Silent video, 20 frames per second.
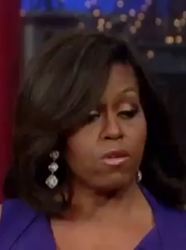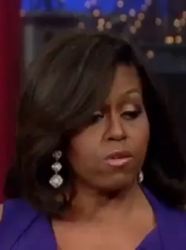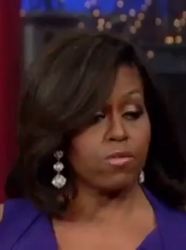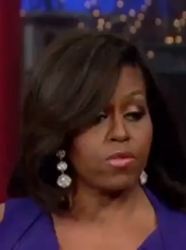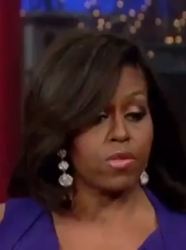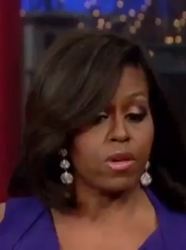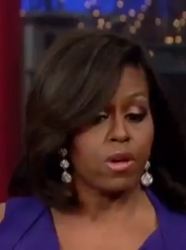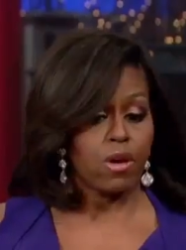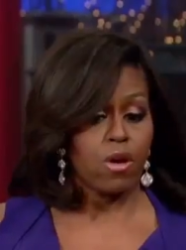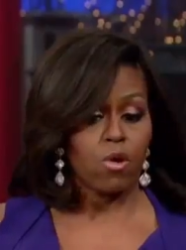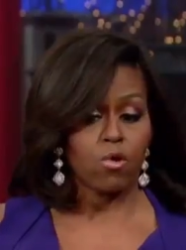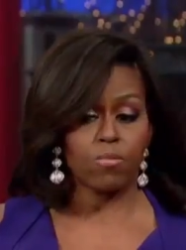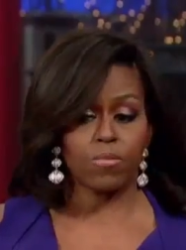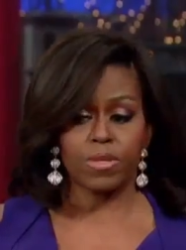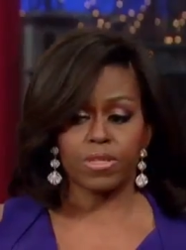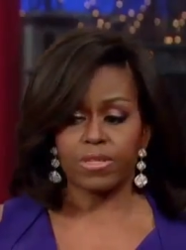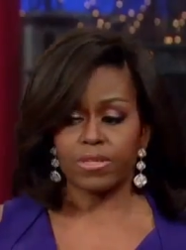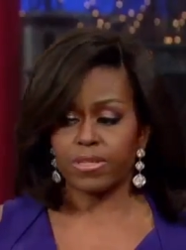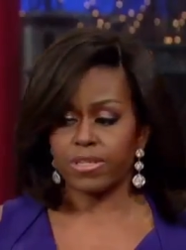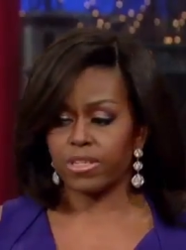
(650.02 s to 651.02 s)
the
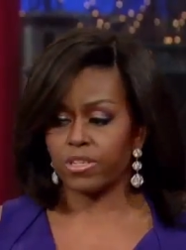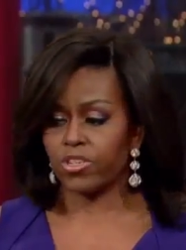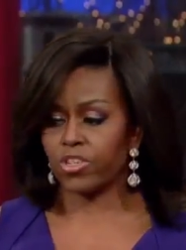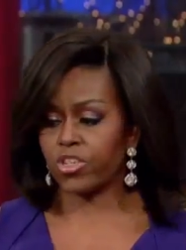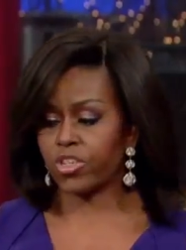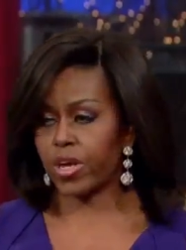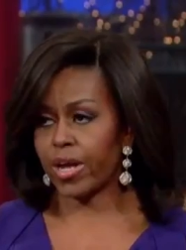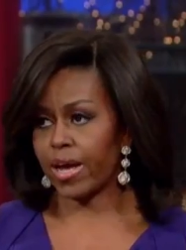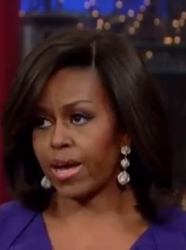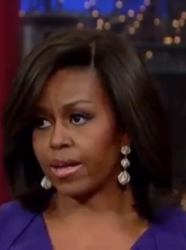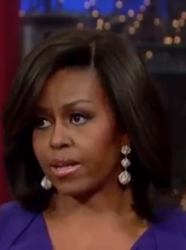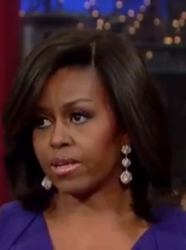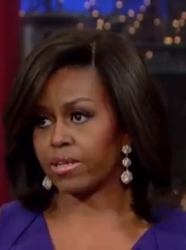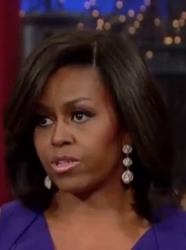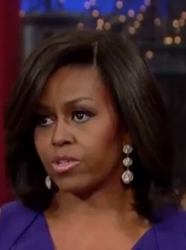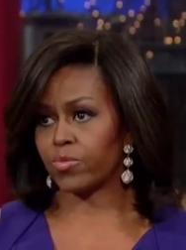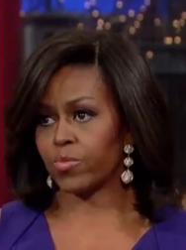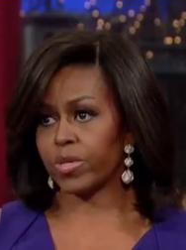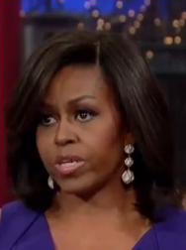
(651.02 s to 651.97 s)
homelessness challenge,